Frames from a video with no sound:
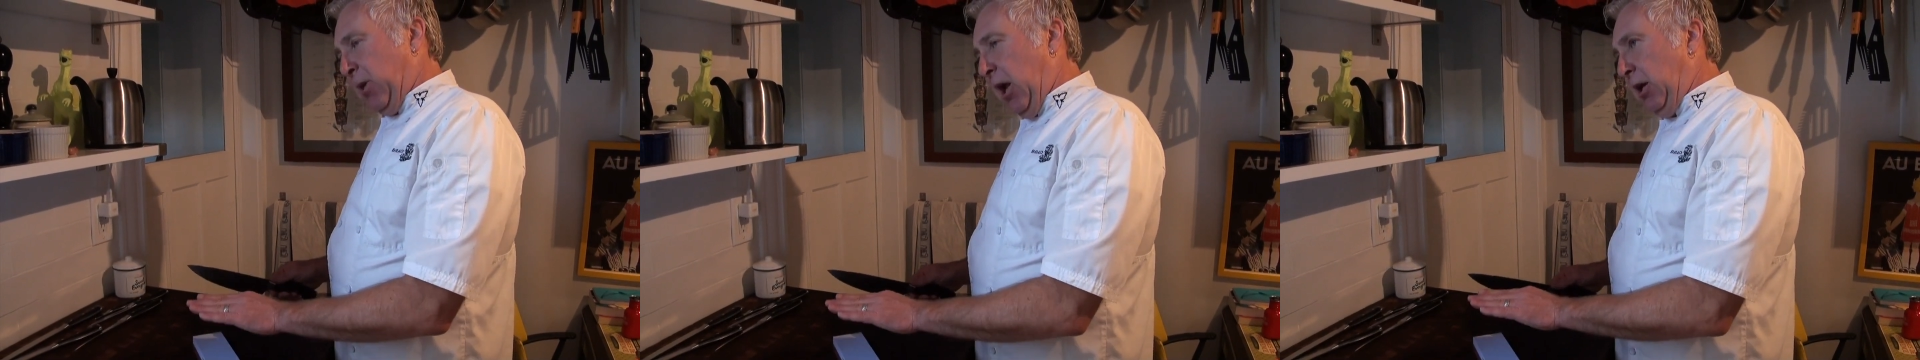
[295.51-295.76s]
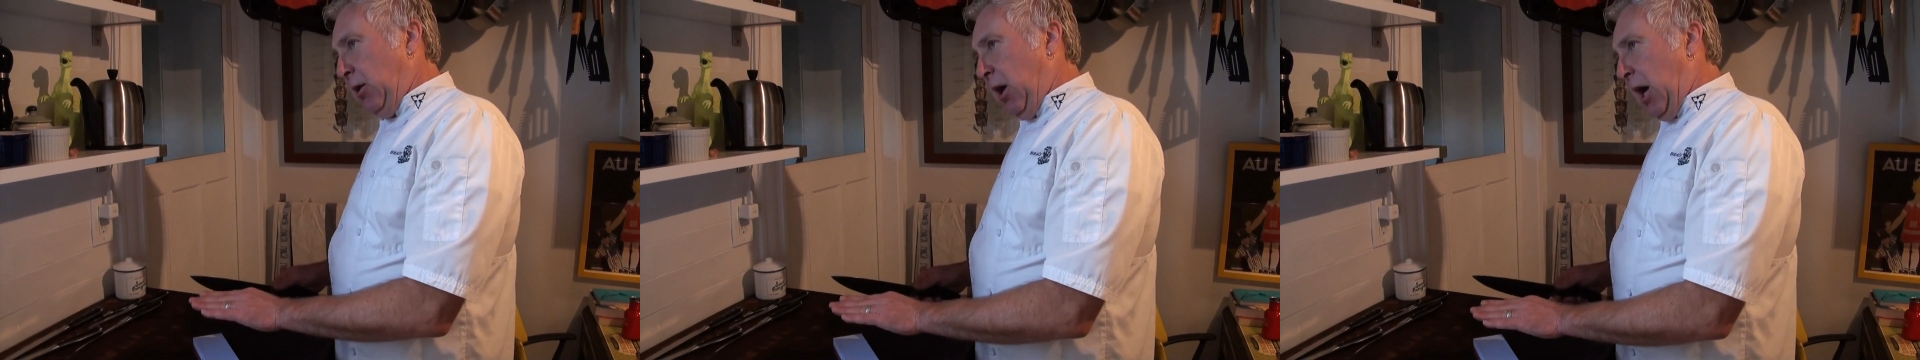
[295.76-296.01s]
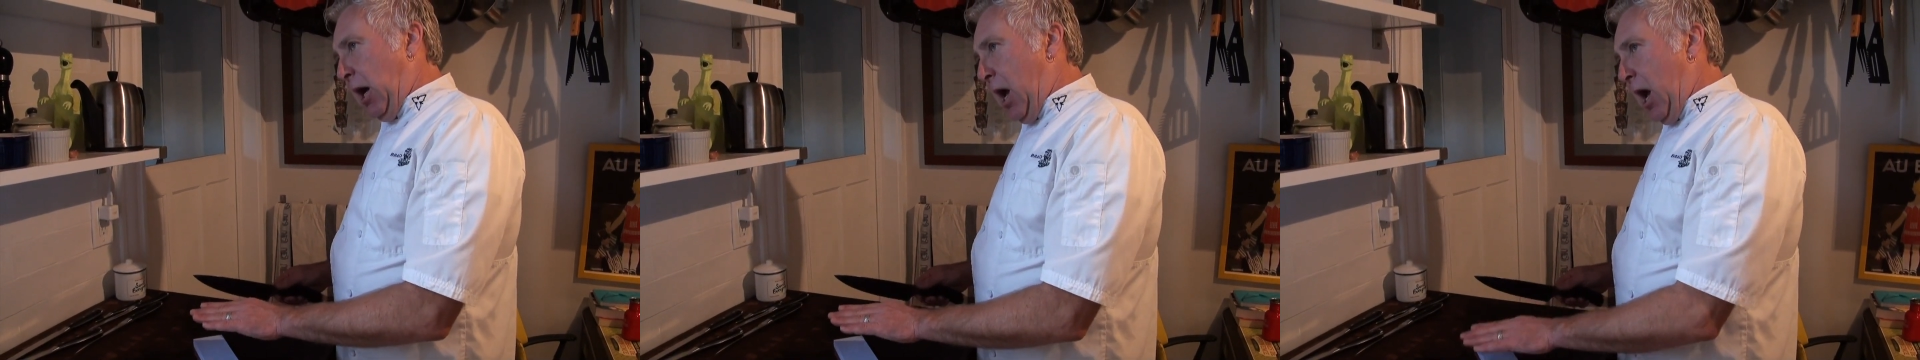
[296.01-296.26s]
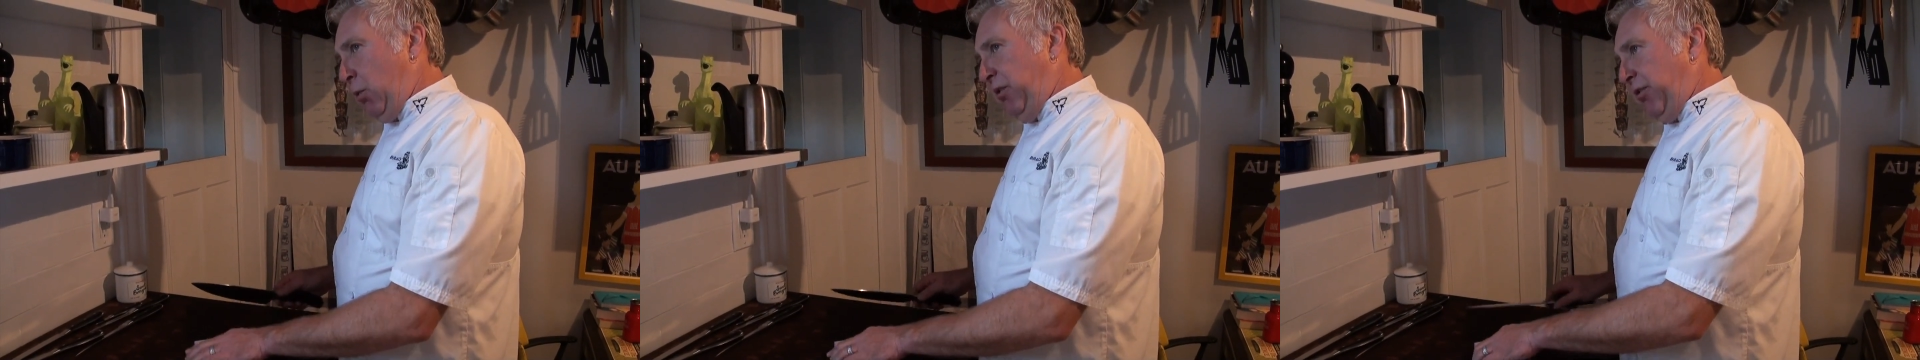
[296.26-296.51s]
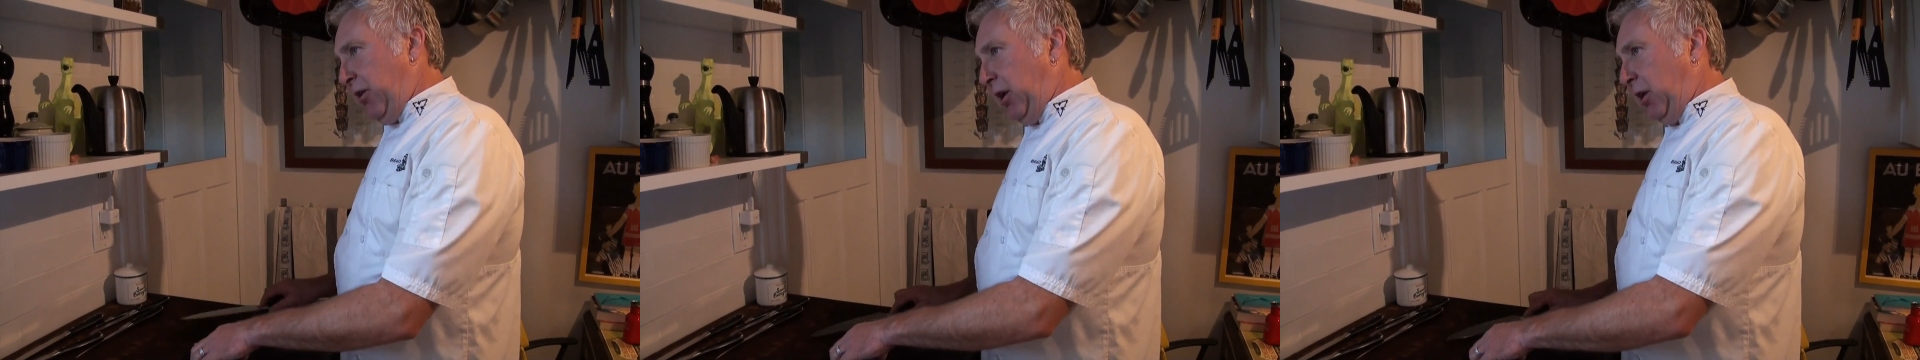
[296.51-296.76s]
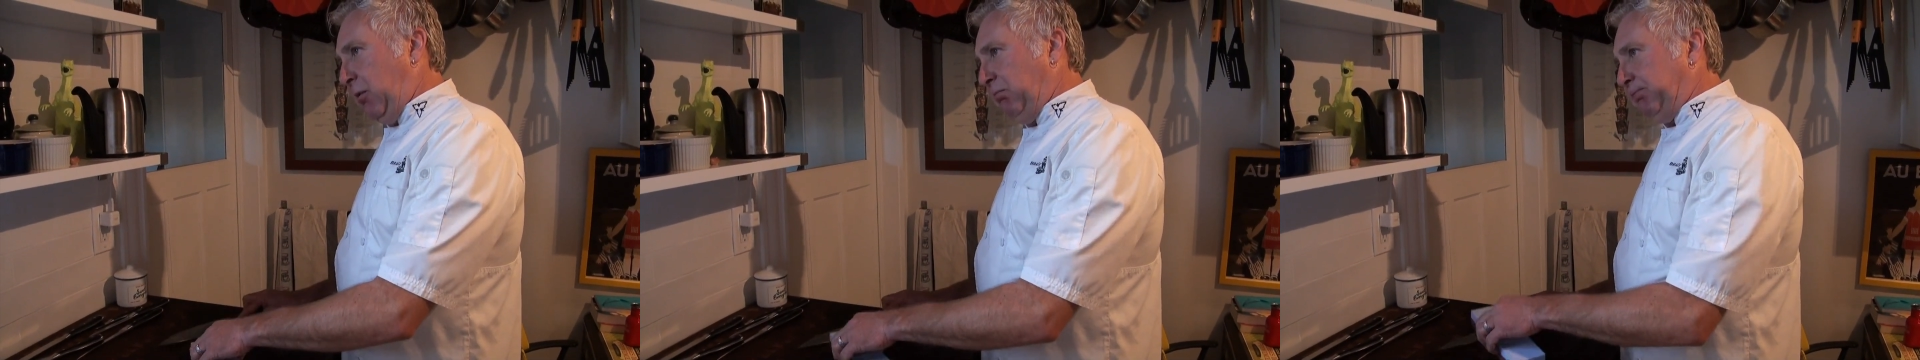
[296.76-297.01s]
And I would
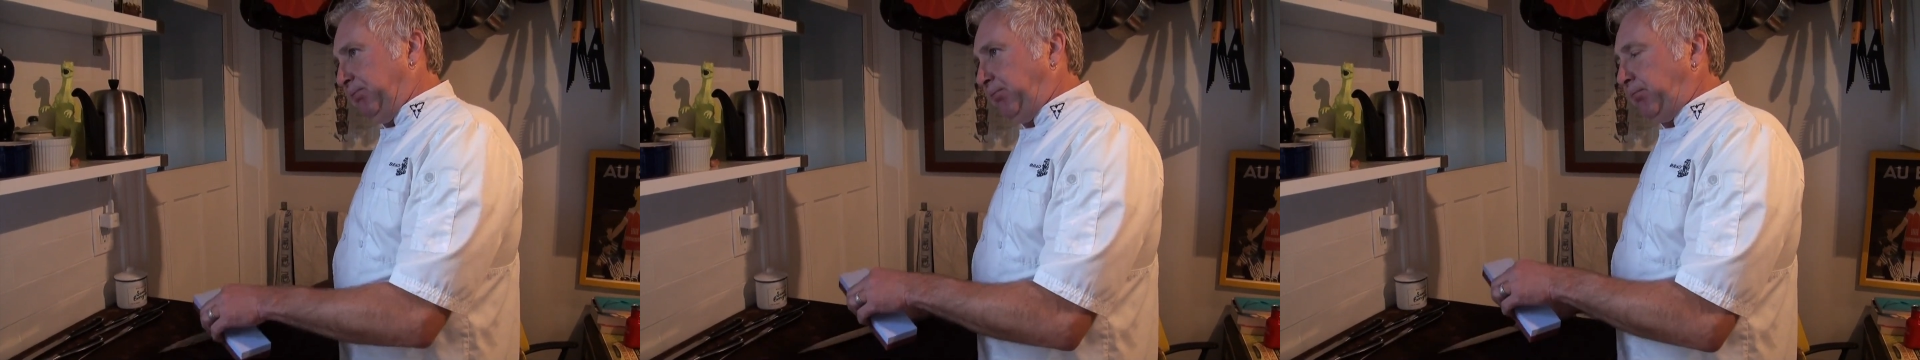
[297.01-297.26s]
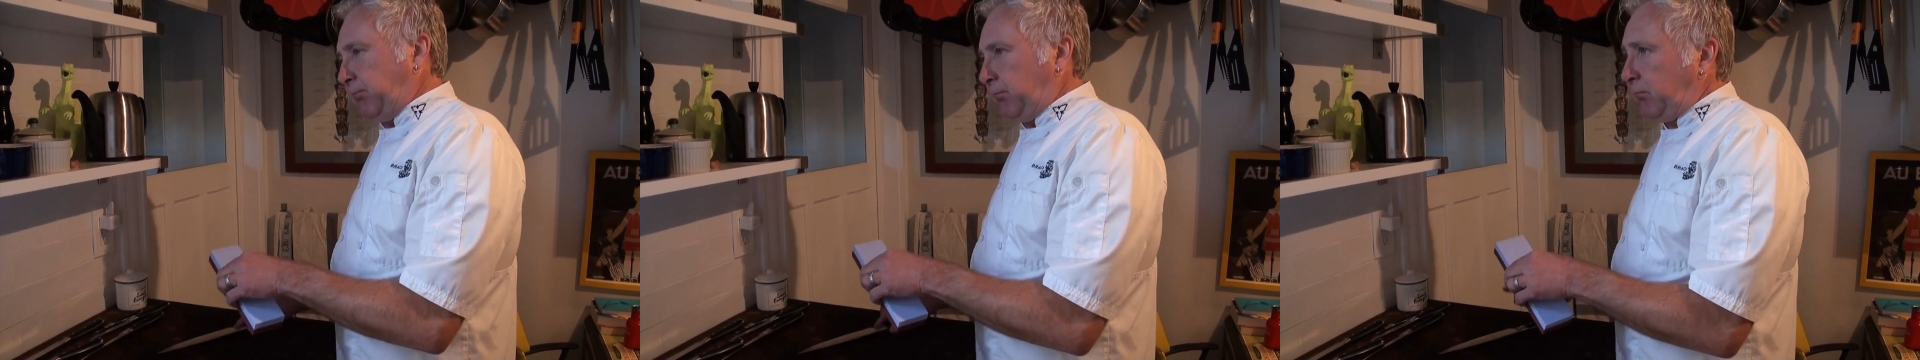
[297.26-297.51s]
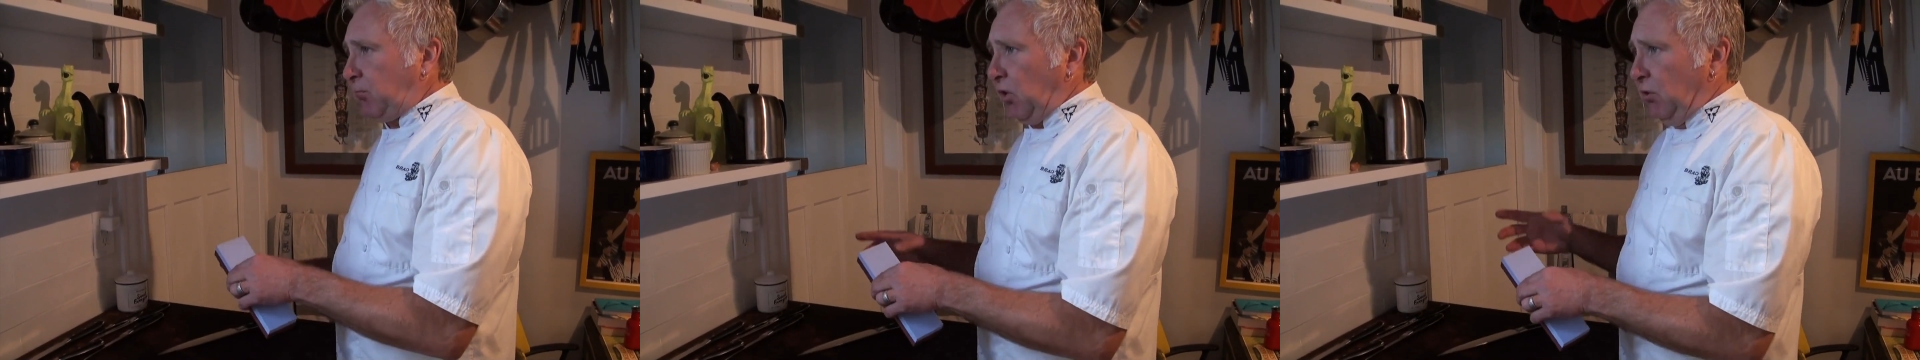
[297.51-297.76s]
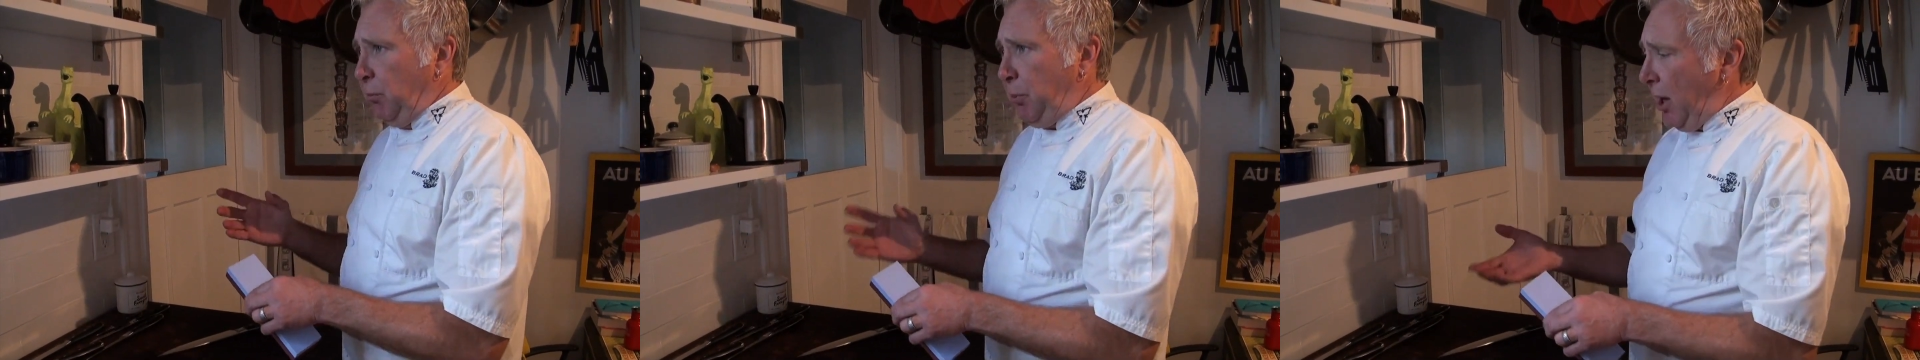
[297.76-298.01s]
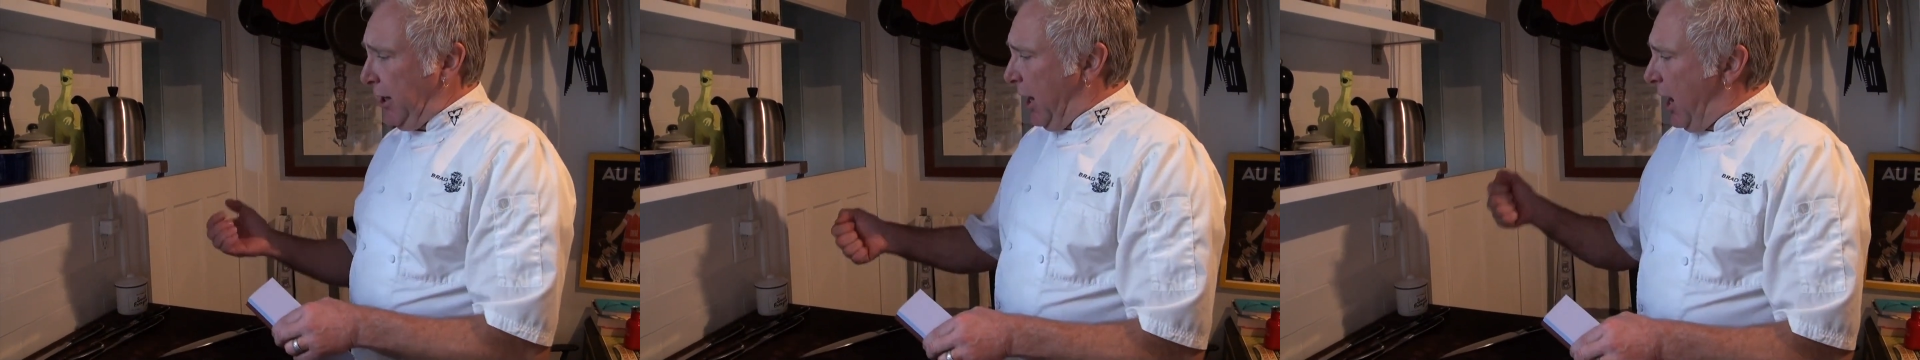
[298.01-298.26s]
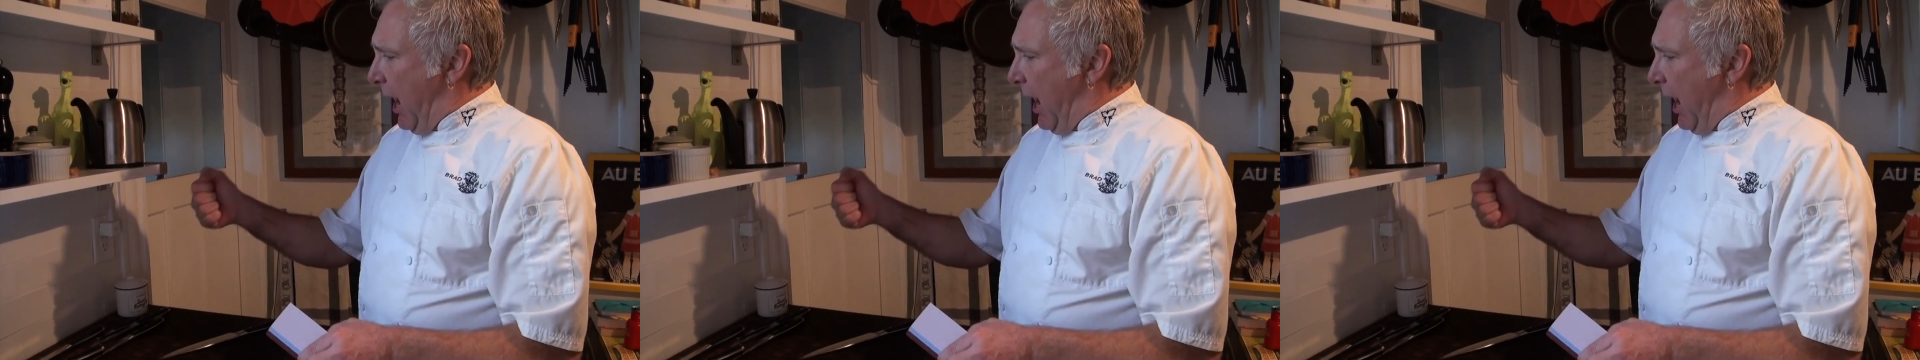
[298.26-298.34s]
think, depending